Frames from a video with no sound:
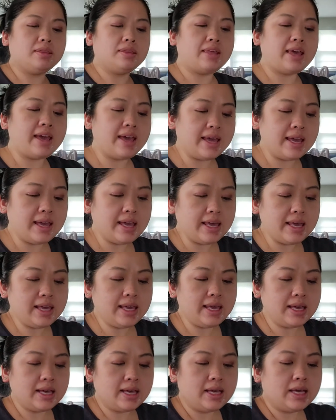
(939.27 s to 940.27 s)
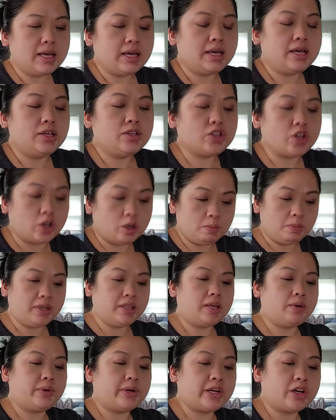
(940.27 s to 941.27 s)
They told me
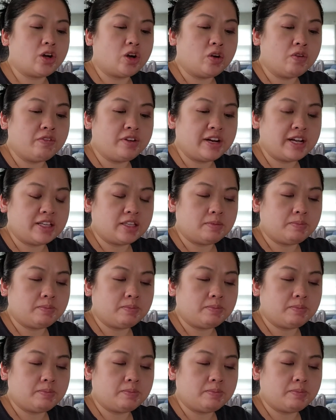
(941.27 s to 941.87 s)
they were going to overnight